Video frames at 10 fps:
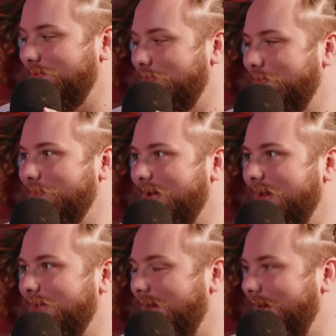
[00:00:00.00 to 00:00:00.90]
you whip
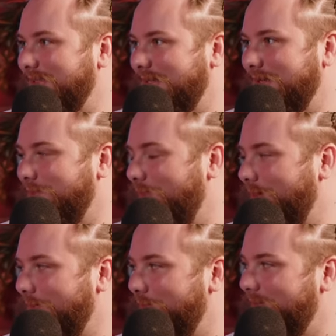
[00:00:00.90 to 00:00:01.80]
out your hands out of your
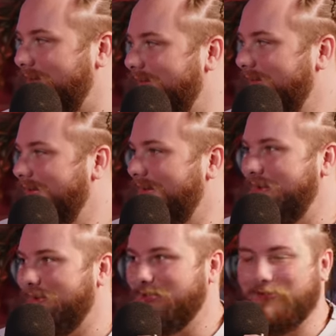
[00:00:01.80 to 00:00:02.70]
fucking hoodie and you
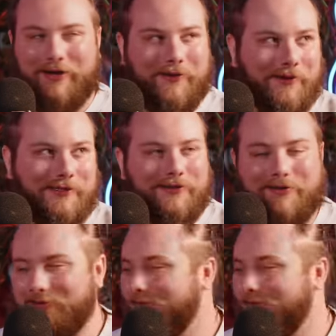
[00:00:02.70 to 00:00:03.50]
got a Shrek watch on.